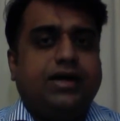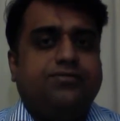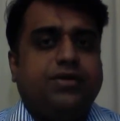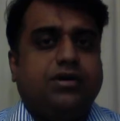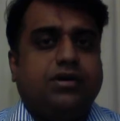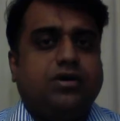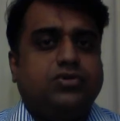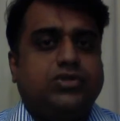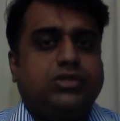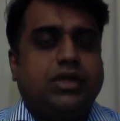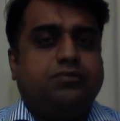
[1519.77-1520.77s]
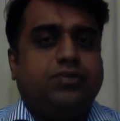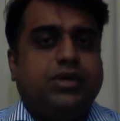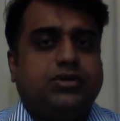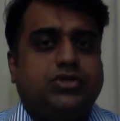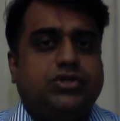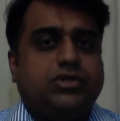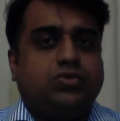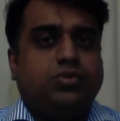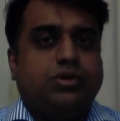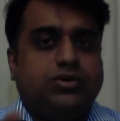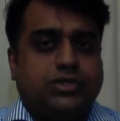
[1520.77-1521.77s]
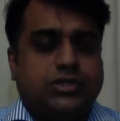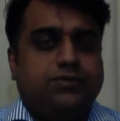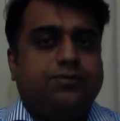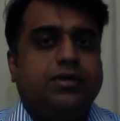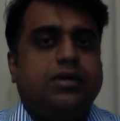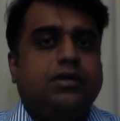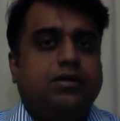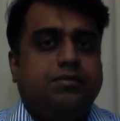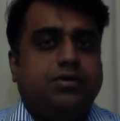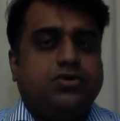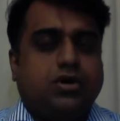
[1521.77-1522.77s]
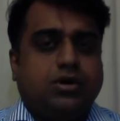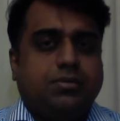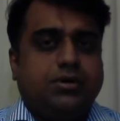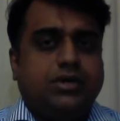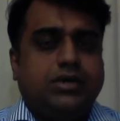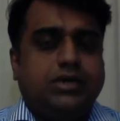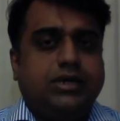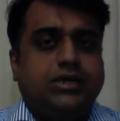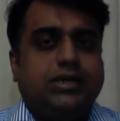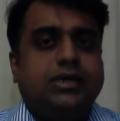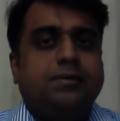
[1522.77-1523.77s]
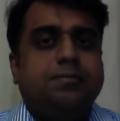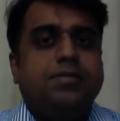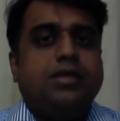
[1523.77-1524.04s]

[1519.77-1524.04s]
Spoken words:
different crowns that we Christians will receive. We'll talk about it in detail.